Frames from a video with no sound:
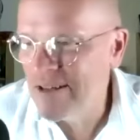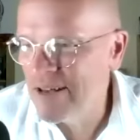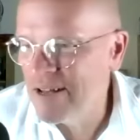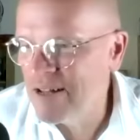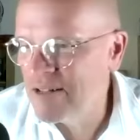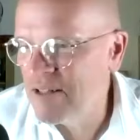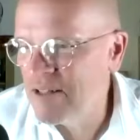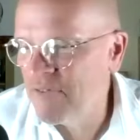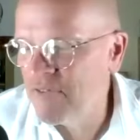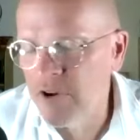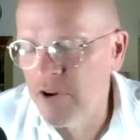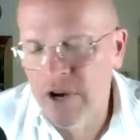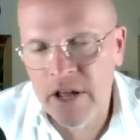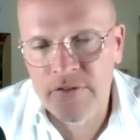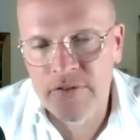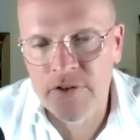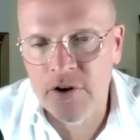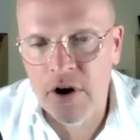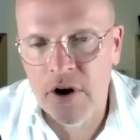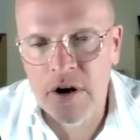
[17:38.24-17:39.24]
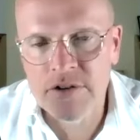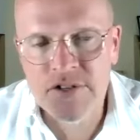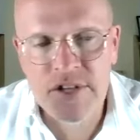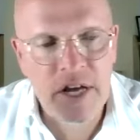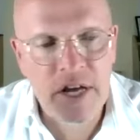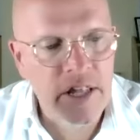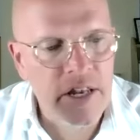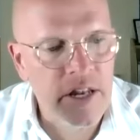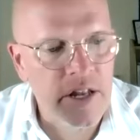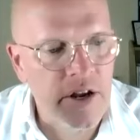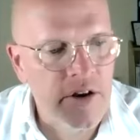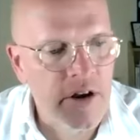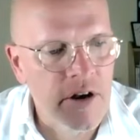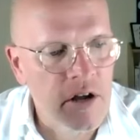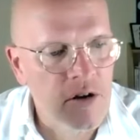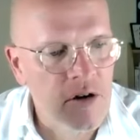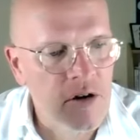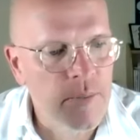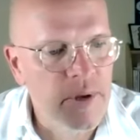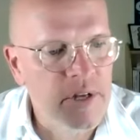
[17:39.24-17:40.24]
yeah. If you if your heart's not in it, you're
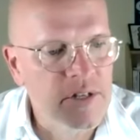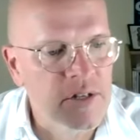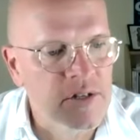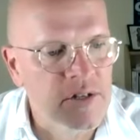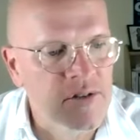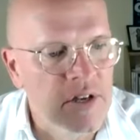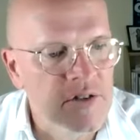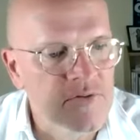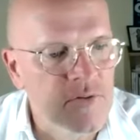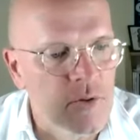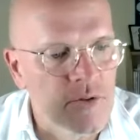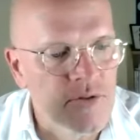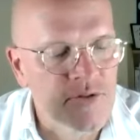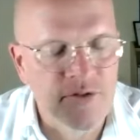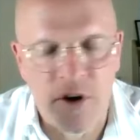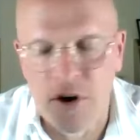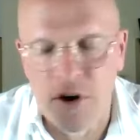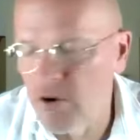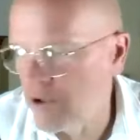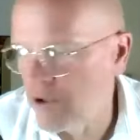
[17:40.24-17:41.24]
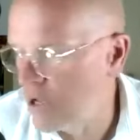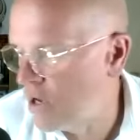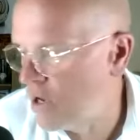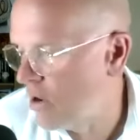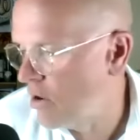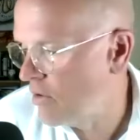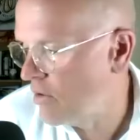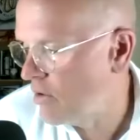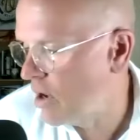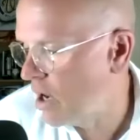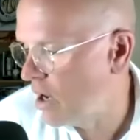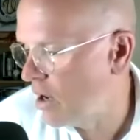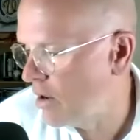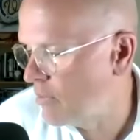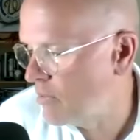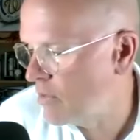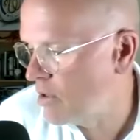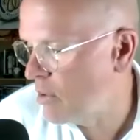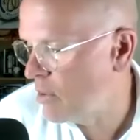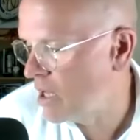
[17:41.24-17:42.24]
not going to be successful. So you know,
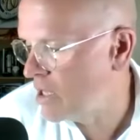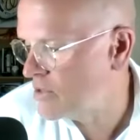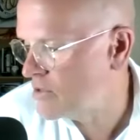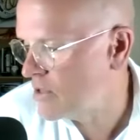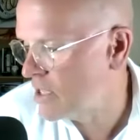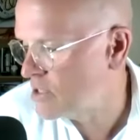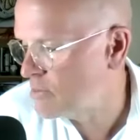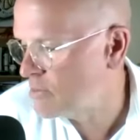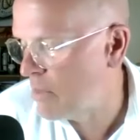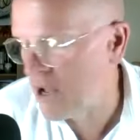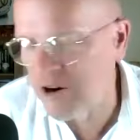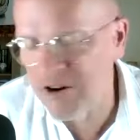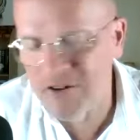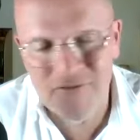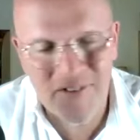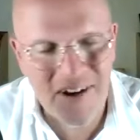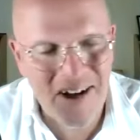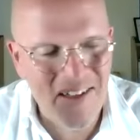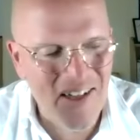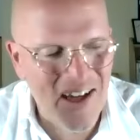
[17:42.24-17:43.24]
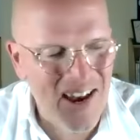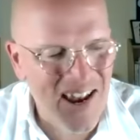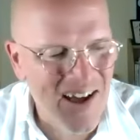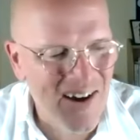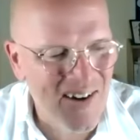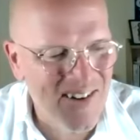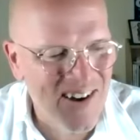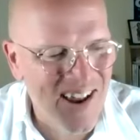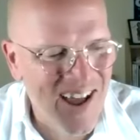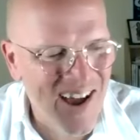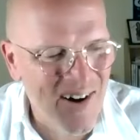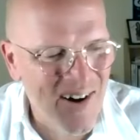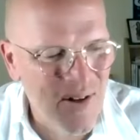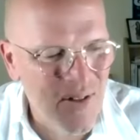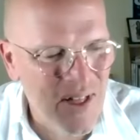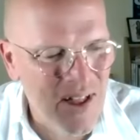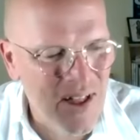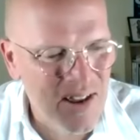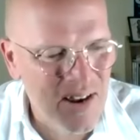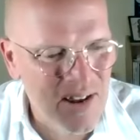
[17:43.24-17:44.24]
um, you, it's it's better to find that out
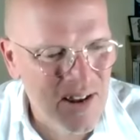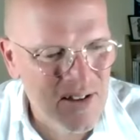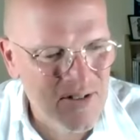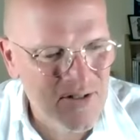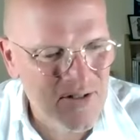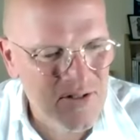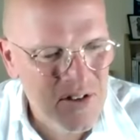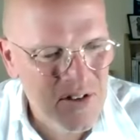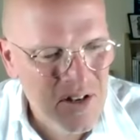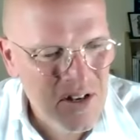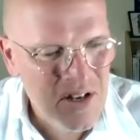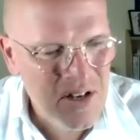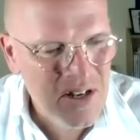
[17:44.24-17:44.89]
now than it is